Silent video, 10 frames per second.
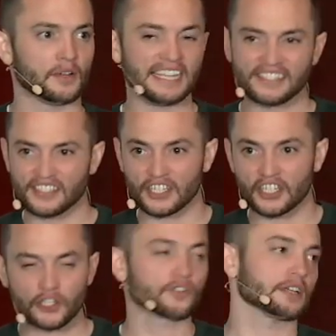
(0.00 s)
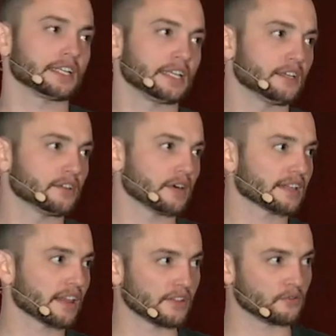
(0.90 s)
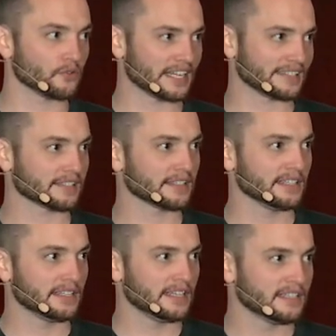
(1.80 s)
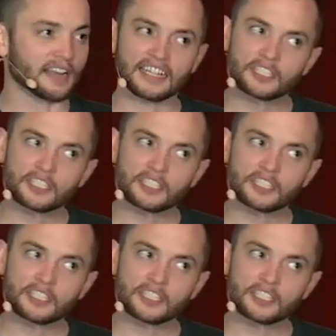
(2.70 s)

in security rather than risk. Not